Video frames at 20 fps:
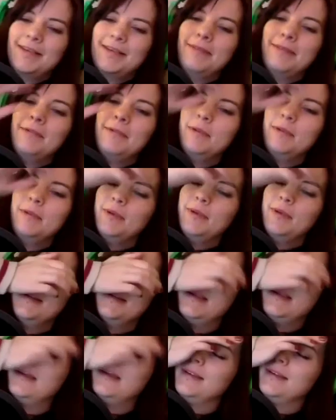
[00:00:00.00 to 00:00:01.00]
We want
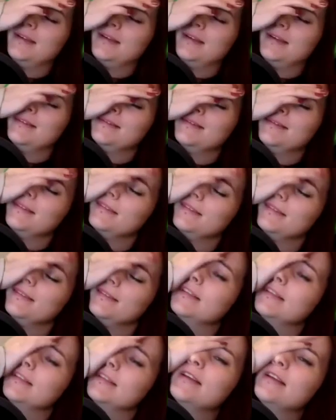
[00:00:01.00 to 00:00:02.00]
to like,
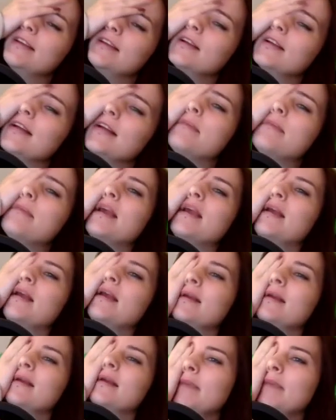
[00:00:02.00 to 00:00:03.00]
Daniel and I
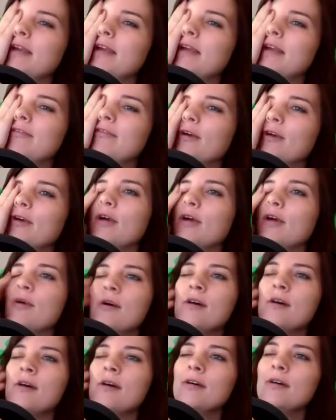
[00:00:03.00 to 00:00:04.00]
may forego
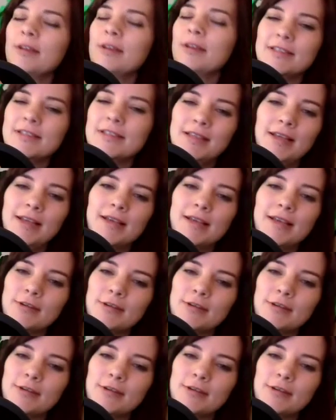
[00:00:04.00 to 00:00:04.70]
all other CES